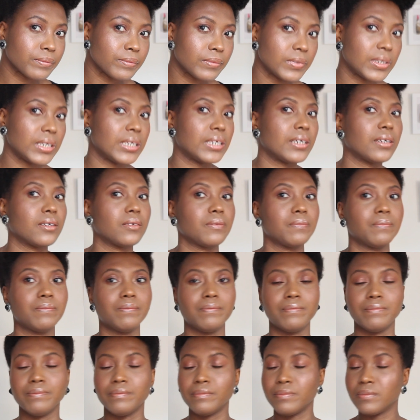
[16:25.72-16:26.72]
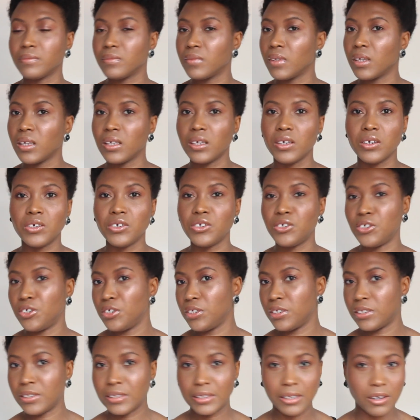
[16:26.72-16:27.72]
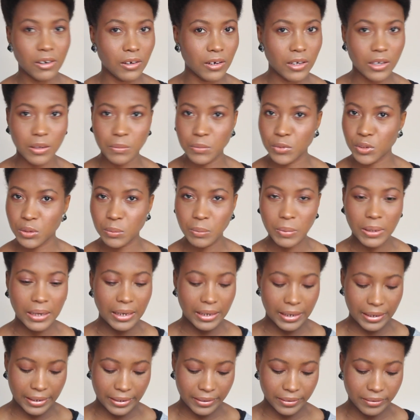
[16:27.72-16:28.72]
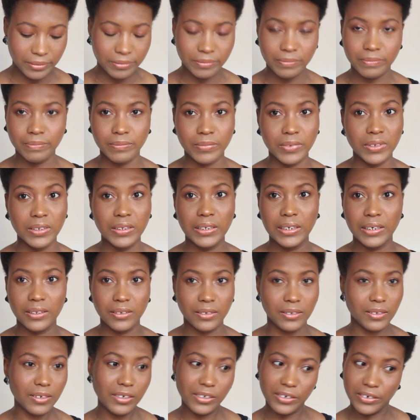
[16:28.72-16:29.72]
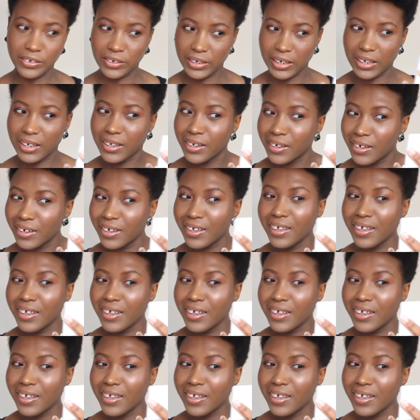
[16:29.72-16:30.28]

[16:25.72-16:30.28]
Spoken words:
Yeah. Shade did not come to play, and neither did I.